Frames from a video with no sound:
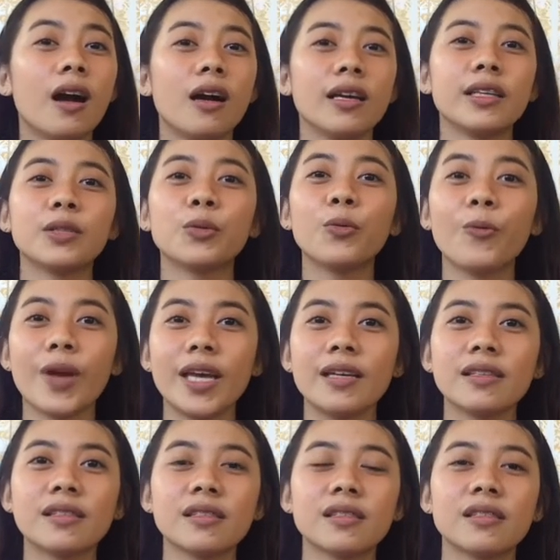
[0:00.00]
it
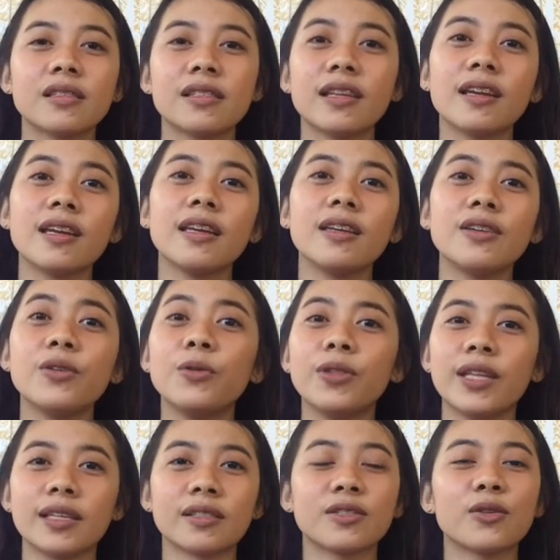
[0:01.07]
weighs 3
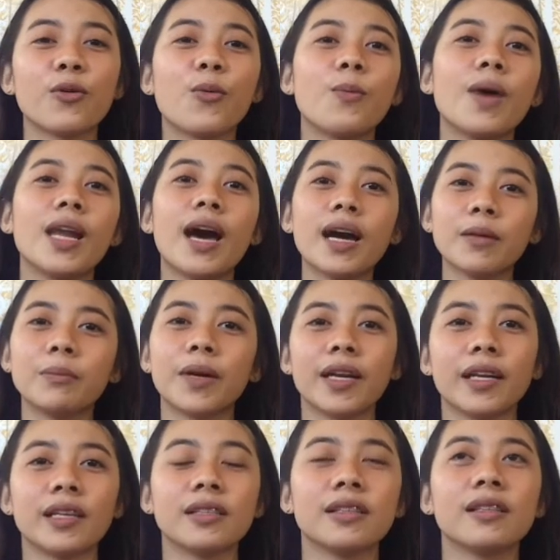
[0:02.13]
units. So malaki pa
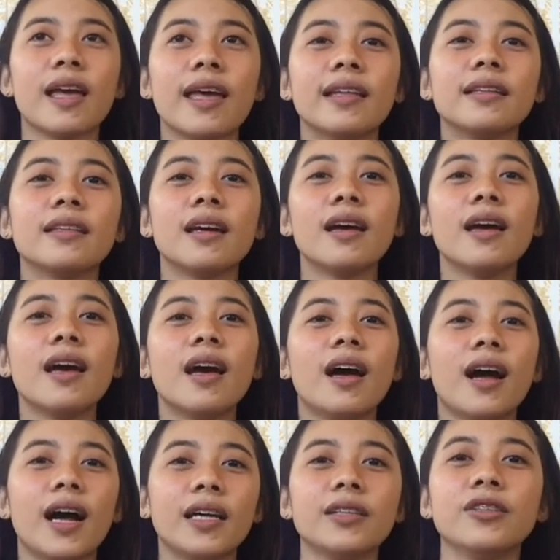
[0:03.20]
rin. And
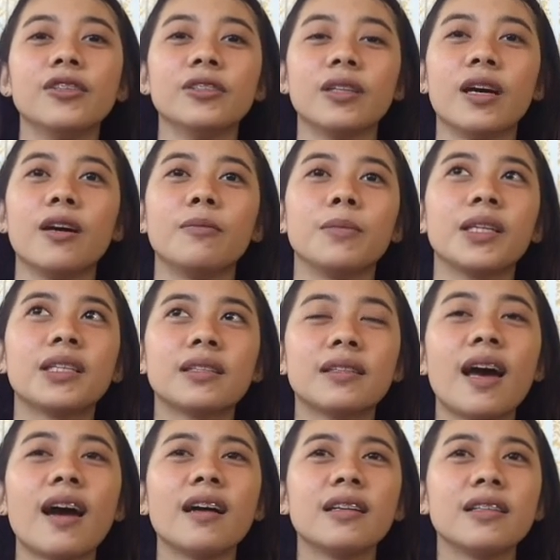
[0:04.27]
ayun, it
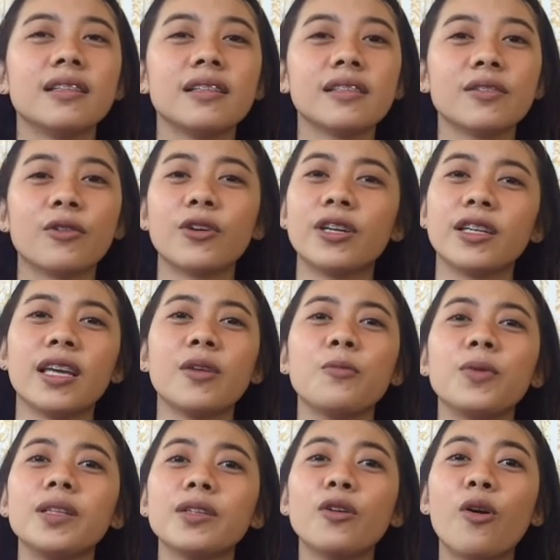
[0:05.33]
tackles, or they
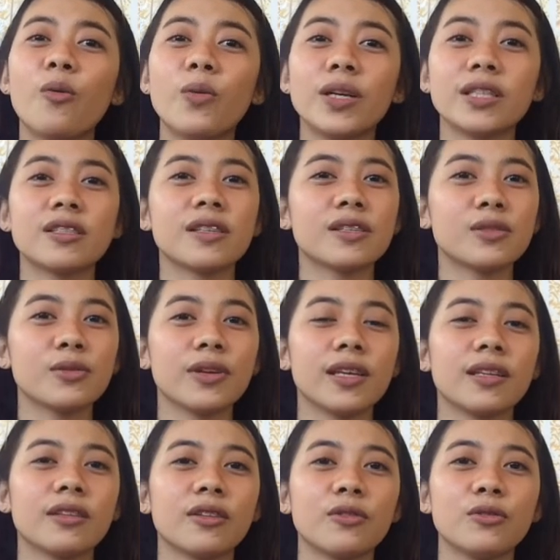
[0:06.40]
will going just to
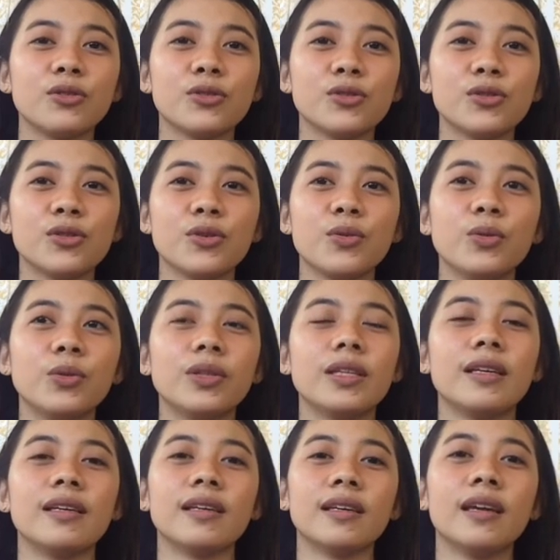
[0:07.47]
introduce you
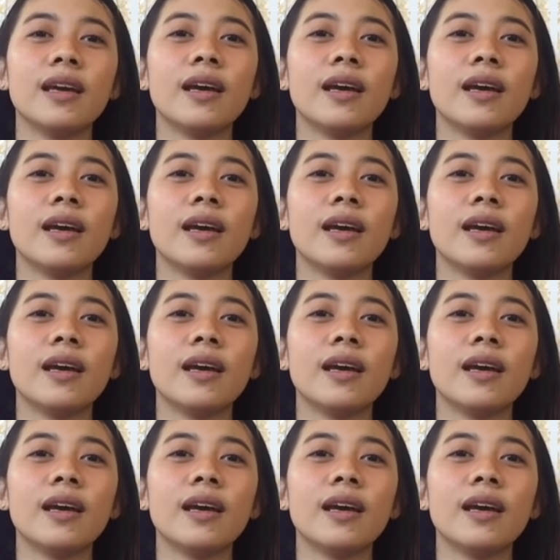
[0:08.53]
the